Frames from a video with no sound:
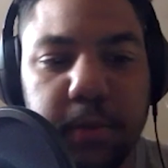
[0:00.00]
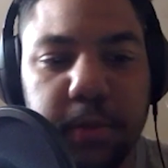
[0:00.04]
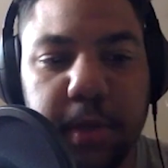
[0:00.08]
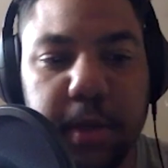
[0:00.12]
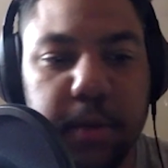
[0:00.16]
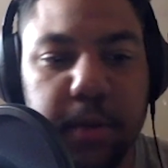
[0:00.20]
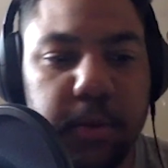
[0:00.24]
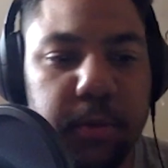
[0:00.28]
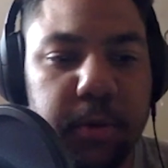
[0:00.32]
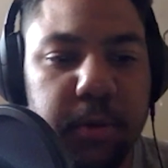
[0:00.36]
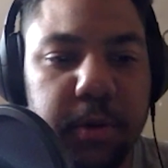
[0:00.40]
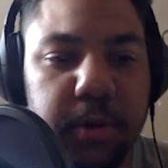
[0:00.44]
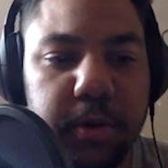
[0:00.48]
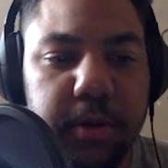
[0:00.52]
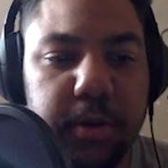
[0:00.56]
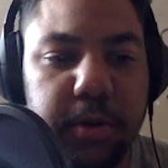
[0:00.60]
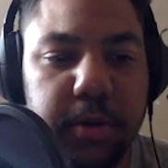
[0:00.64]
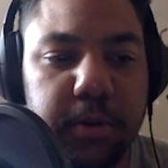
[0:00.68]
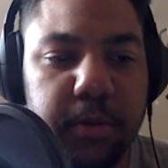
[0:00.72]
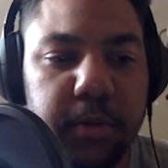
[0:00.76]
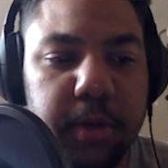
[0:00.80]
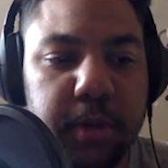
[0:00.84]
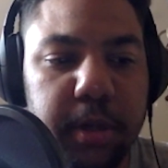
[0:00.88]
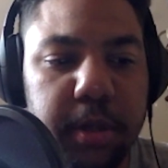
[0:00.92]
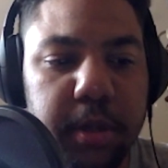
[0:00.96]
Where what
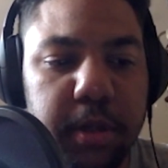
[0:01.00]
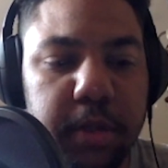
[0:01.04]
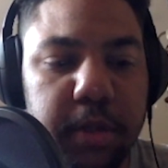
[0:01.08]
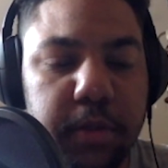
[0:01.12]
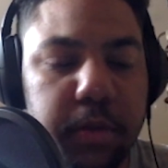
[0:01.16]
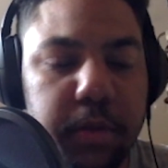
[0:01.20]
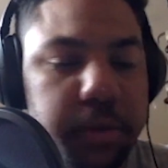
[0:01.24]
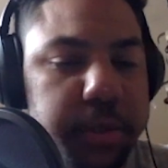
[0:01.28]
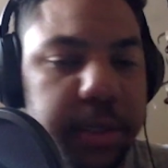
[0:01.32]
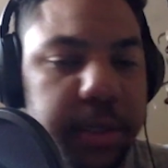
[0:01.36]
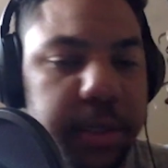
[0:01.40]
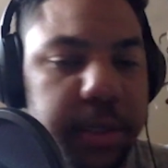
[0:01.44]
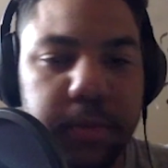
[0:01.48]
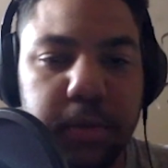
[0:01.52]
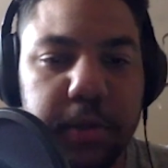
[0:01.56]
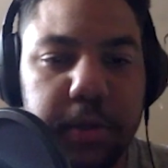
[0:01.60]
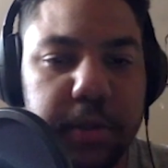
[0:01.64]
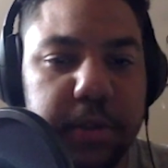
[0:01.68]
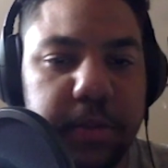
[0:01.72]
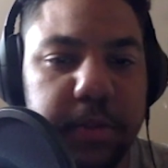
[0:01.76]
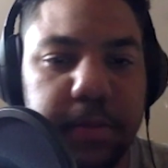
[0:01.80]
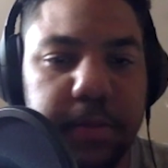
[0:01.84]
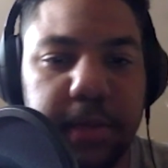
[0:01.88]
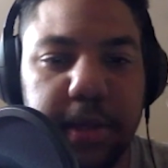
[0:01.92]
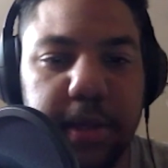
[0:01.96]
other talking
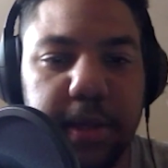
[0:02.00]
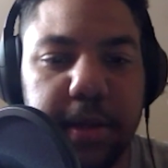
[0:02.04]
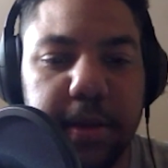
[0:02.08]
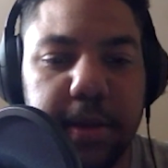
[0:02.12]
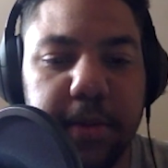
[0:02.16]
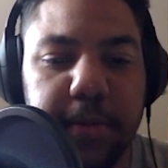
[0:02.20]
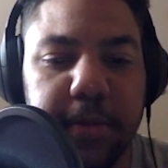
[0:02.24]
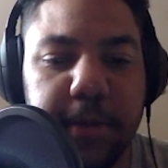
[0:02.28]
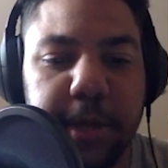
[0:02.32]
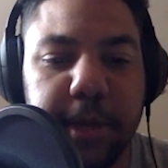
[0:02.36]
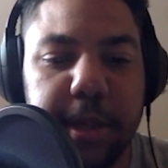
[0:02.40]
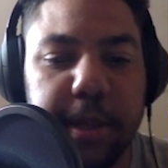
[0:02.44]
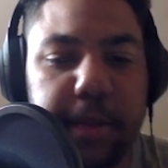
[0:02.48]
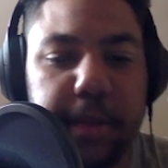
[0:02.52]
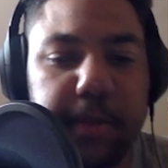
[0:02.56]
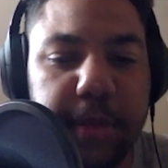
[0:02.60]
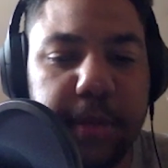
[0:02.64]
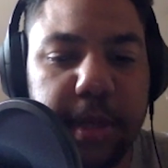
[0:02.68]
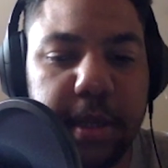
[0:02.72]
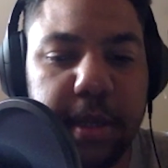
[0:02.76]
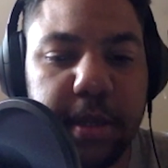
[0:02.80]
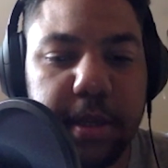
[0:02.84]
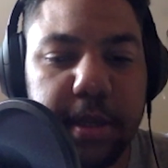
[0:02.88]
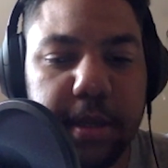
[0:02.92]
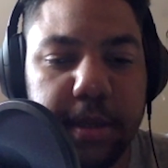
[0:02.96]
points might there
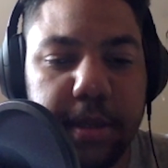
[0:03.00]
be?